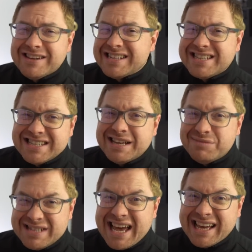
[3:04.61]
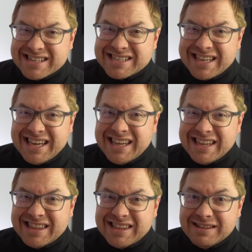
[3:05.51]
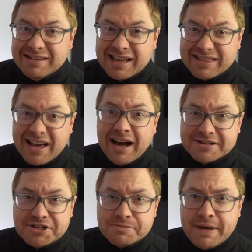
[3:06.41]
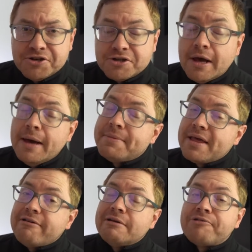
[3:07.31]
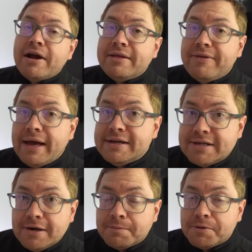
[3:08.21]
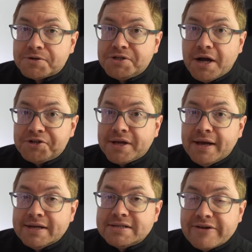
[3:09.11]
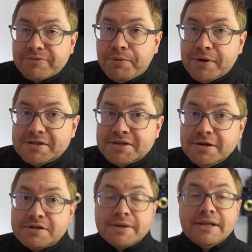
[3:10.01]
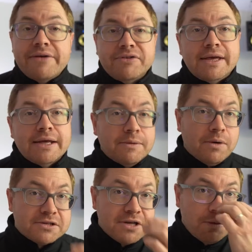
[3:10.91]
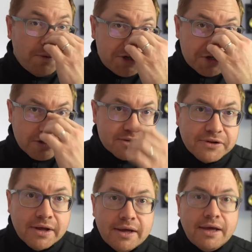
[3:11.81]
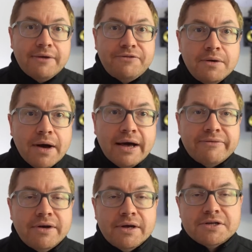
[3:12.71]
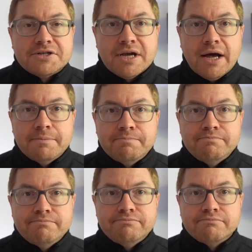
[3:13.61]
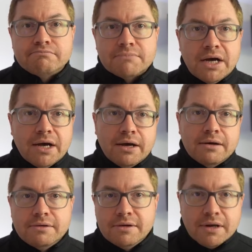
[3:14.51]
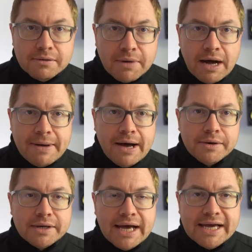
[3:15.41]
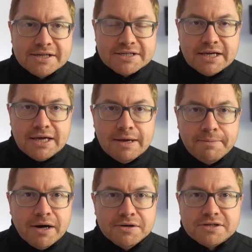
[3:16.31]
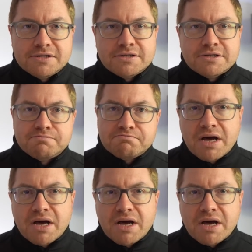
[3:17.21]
Look, it's the same tech as the cars I just mentioned, but they are upgrading the AC onboard charging, 7.2 to 11 kilowatts, which is useful if you have some high-powered AC posts.